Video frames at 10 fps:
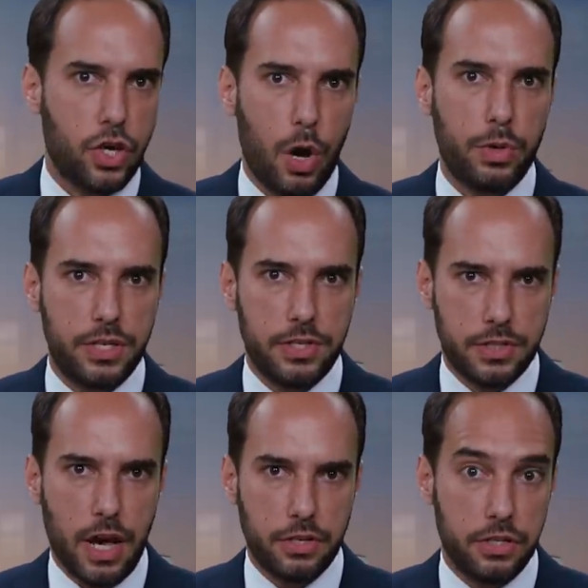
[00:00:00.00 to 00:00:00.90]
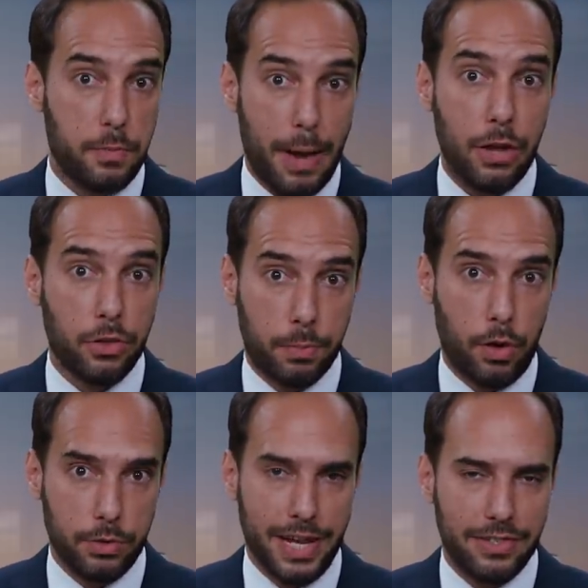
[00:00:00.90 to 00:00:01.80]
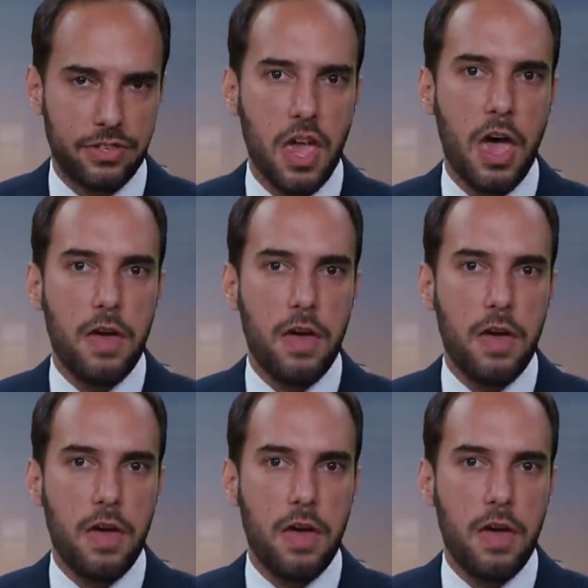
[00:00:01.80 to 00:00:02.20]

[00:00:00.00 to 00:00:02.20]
coded discussions about the protests,